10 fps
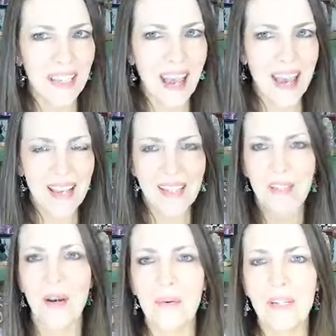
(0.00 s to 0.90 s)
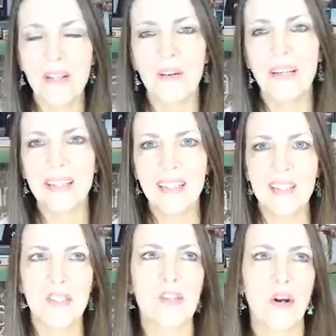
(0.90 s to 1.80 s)
yay. So I'm going to go ahead and
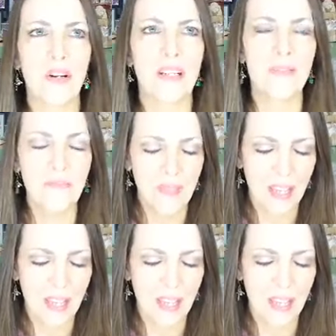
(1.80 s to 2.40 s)
get started.